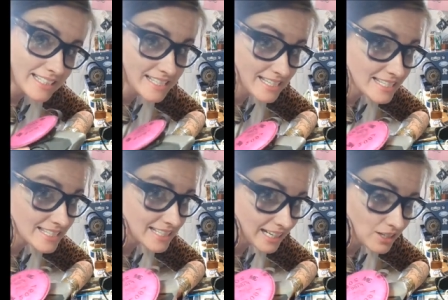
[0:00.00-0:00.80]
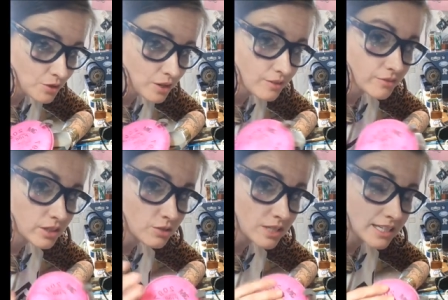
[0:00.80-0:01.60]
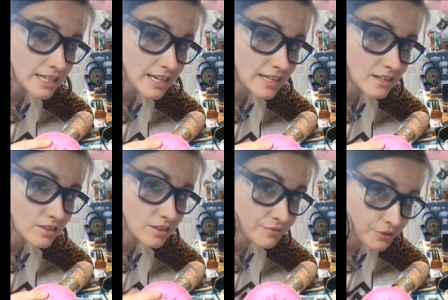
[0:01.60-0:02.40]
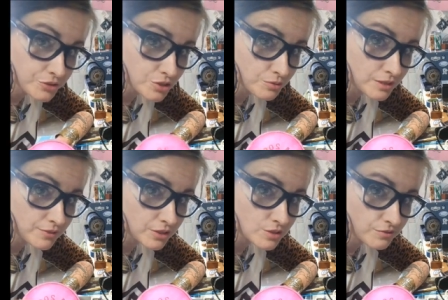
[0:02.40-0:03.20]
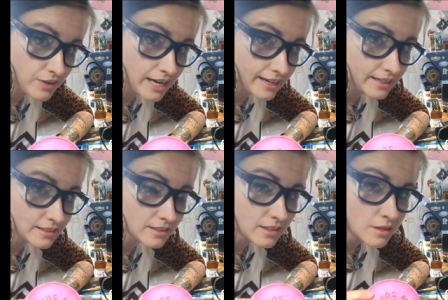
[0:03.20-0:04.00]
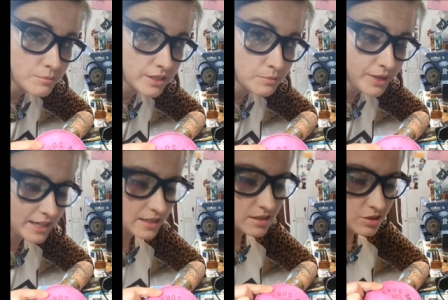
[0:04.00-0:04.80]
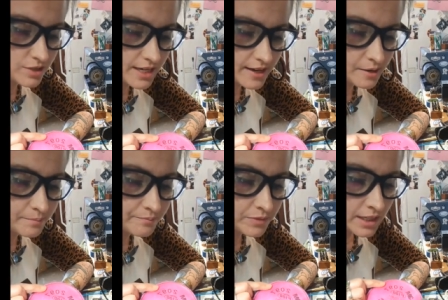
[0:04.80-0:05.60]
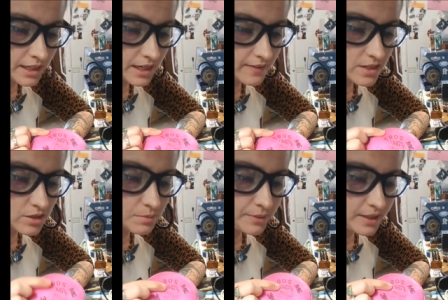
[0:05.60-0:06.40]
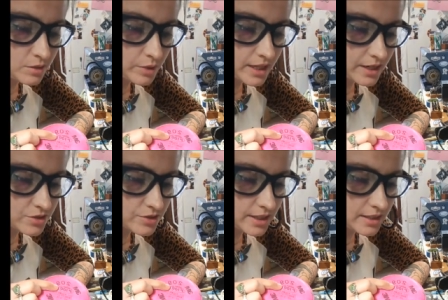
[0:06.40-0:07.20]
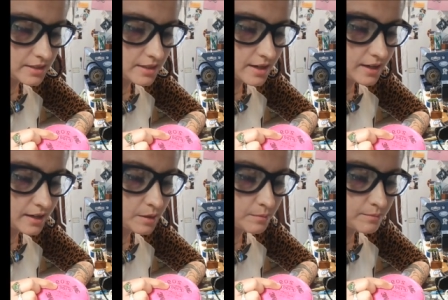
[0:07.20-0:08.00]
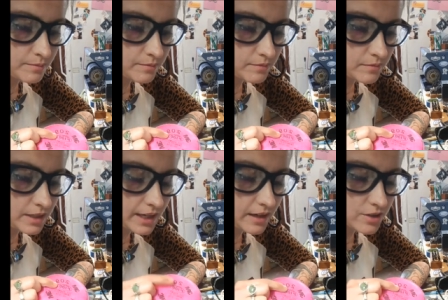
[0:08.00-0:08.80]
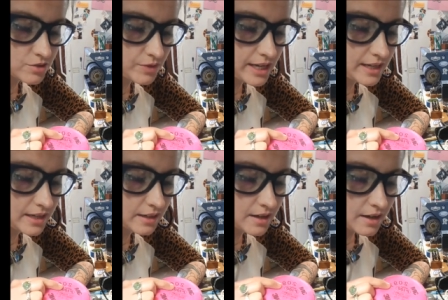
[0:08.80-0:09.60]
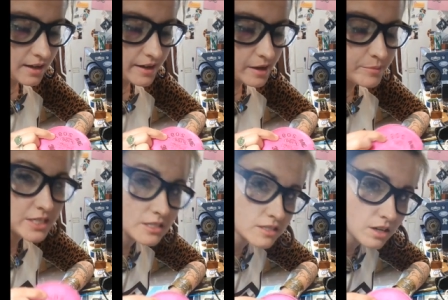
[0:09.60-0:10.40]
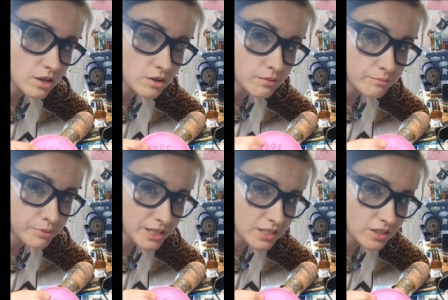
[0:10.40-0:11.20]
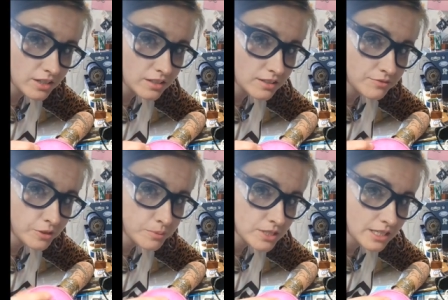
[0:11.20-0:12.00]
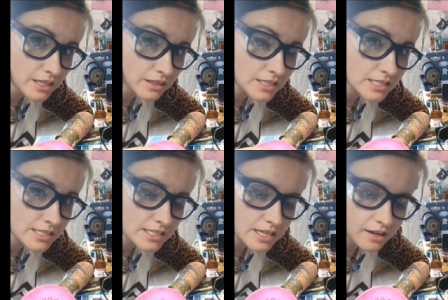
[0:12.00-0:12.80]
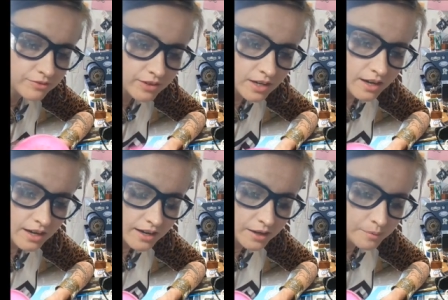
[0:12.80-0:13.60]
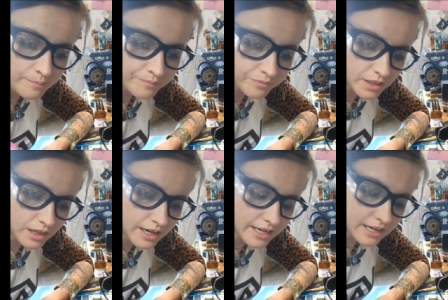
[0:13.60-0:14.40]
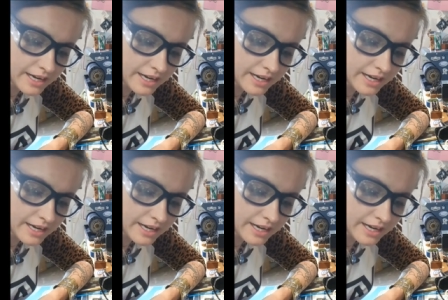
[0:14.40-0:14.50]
the states that I know of. You can get the filter refills fine, but the brand is 3M, and these are the P100 um, NIOSH rating. Um, this is a uh, pretty good for particulates and stuff. Um, I,